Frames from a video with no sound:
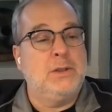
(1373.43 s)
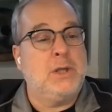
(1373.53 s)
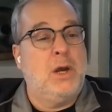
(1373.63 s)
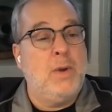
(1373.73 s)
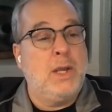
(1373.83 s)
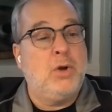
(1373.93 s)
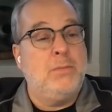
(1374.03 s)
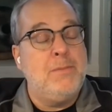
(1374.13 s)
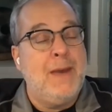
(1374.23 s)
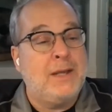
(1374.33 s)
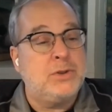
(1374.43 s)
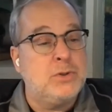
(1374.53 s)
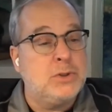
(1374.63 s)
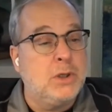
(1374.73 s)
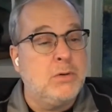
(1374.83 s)
So it could be
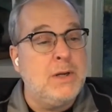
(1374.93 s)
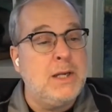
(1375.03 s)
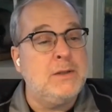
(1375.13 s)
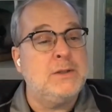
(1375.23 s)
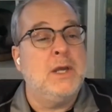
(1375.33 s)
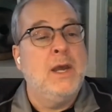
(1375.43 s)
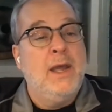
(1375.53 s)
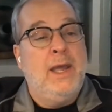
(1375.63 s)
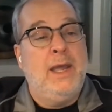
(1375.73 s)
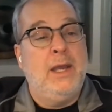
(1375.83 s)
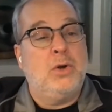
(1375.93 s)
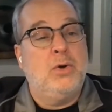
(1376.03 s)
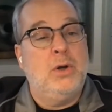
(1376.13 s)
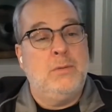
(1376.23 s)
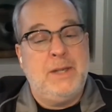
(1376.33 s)
master's degrees, it
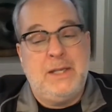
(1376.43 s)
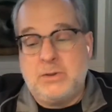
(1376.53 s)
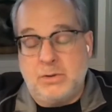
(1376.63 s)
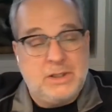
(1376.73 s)
could be